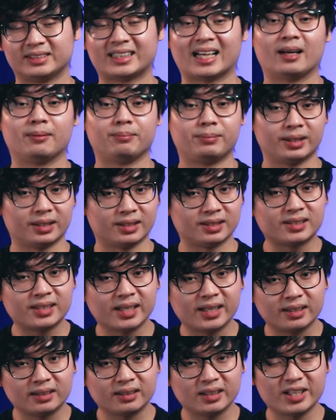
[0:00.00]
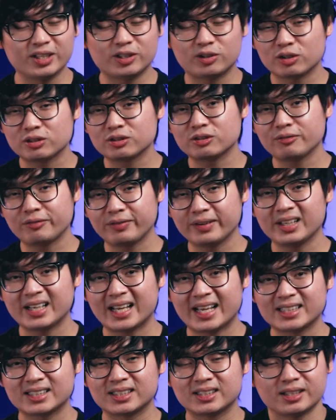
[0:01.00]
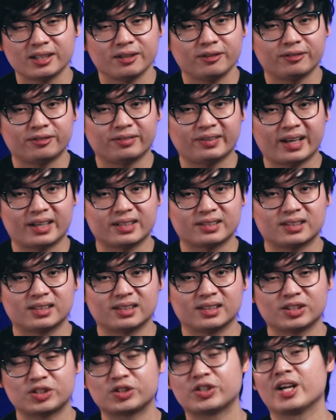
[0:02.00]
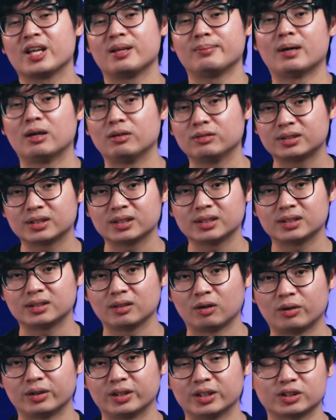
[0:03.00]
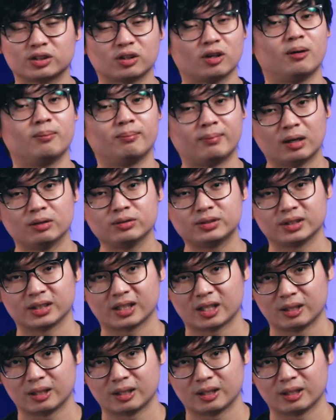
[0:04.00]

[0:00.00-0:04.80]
That being said, it doesn't feel as stiff as a tray-mounted or a top-mounted